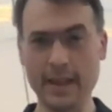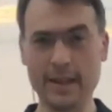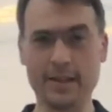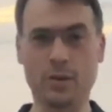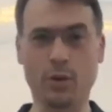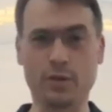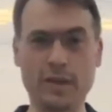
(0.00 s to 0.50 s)

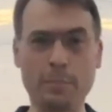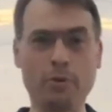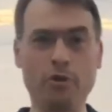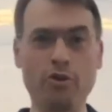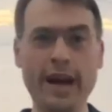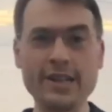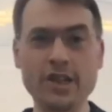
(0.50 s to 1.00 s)
So
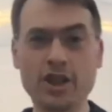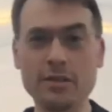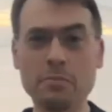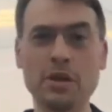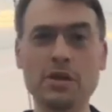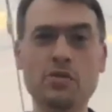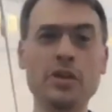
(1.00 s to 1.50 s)
separation
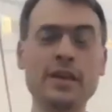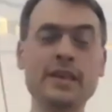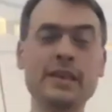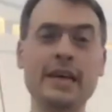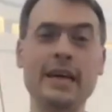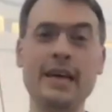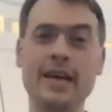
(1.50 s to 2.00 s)

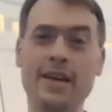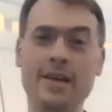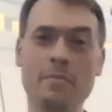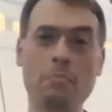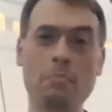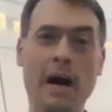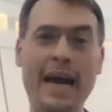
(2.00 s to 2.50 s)
between
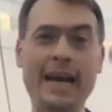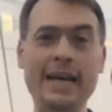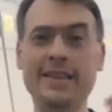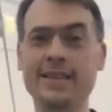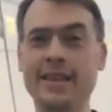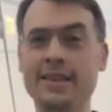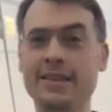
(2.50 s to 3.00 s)

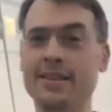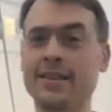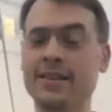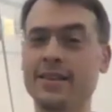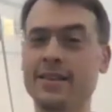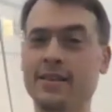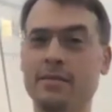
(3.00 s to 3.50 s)
mind and
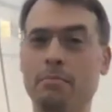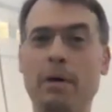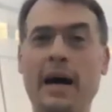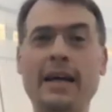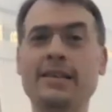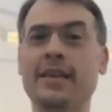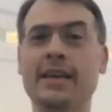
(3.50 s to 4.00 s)

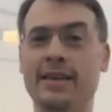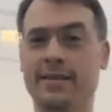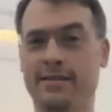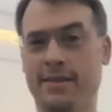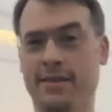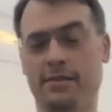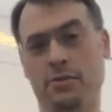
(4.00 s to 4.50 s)
body,
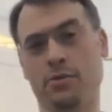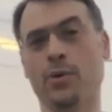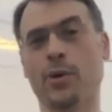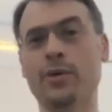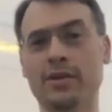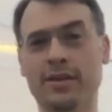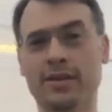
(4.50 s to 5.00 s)
if you
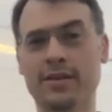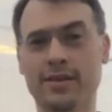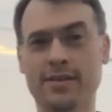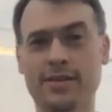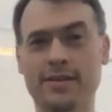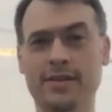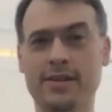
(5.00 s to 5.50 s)
want,
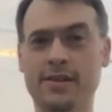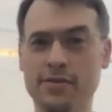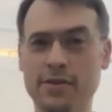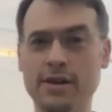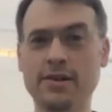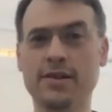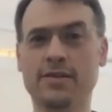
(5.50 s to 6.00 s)
is
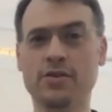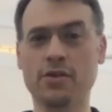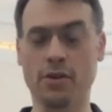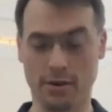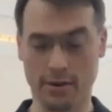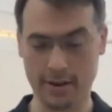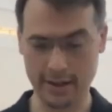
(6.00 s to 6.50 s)
very strong.